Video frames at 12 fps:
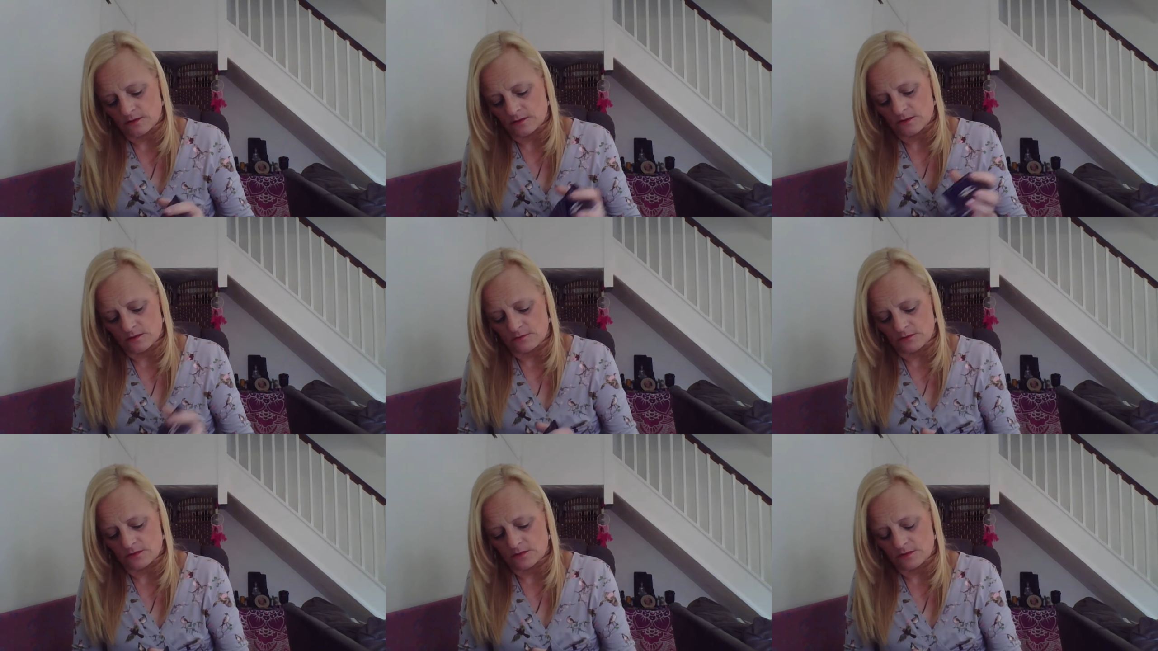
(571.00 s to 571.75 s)

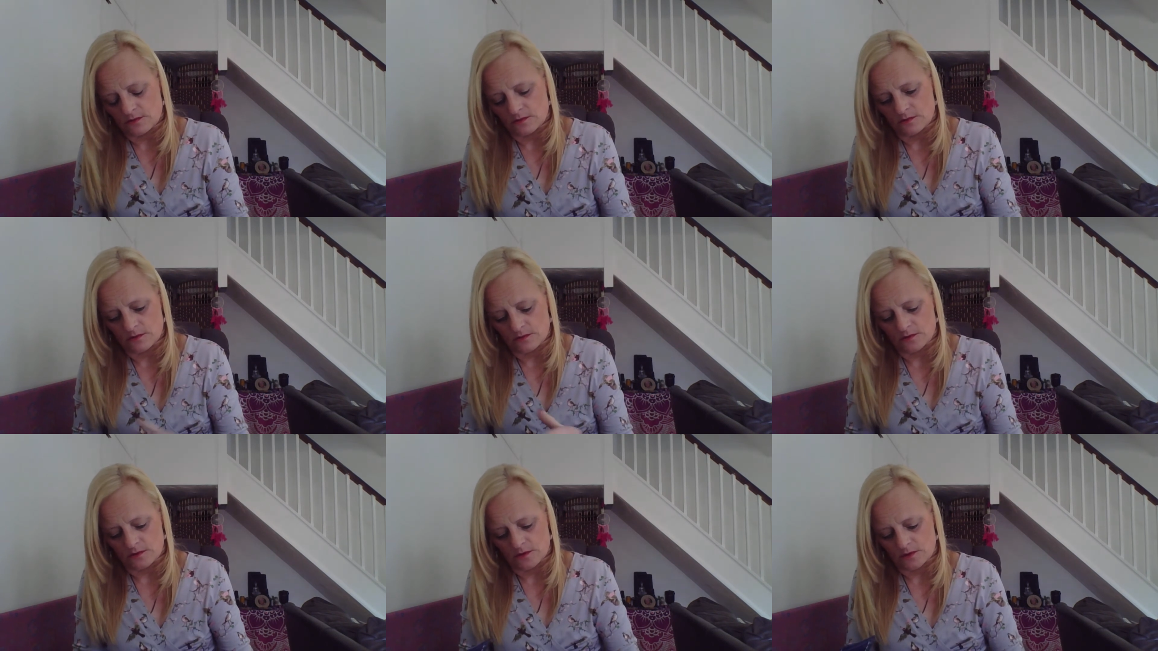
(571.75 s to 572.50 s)

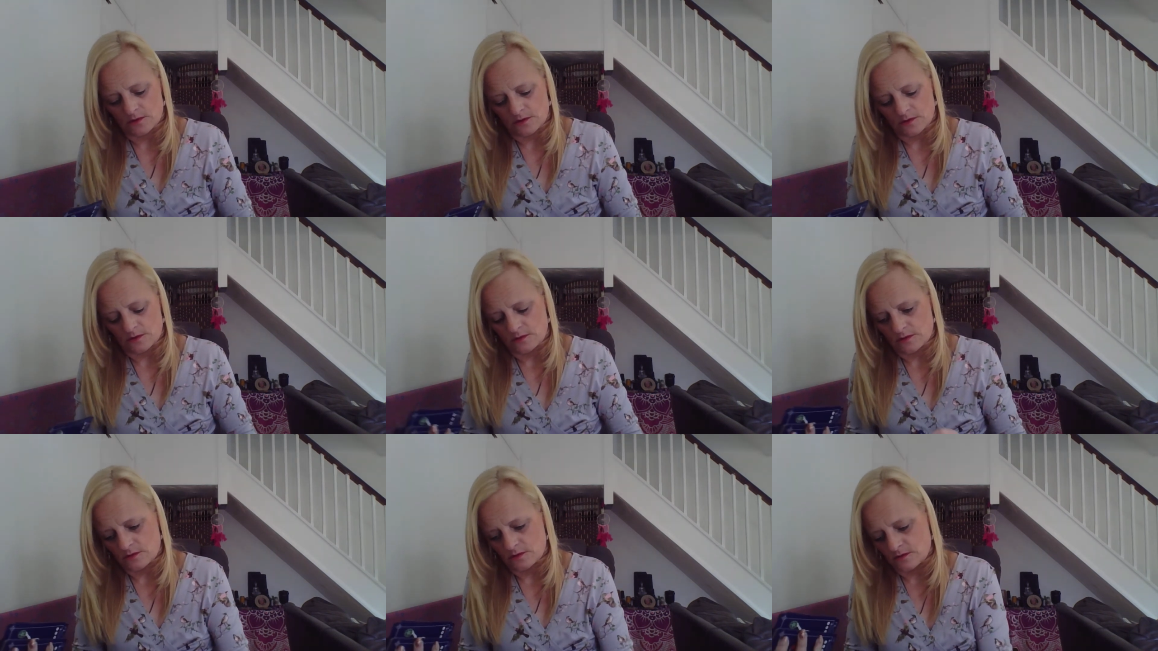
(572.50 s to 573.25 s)

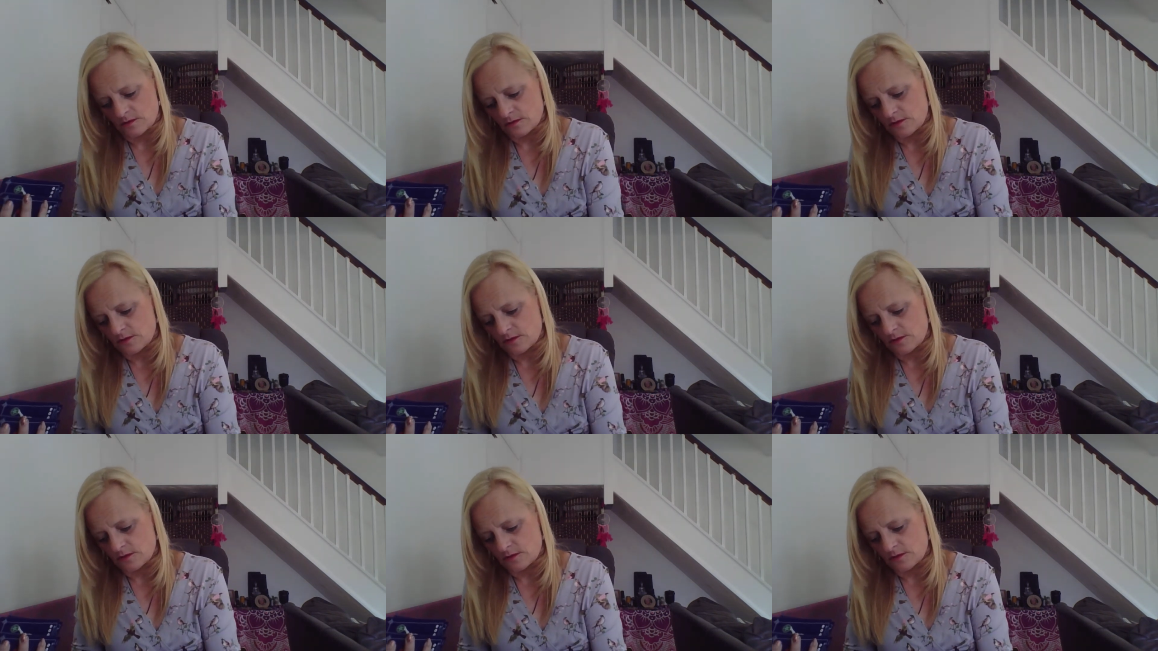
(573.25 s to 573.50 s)
No one is speaking in this clip.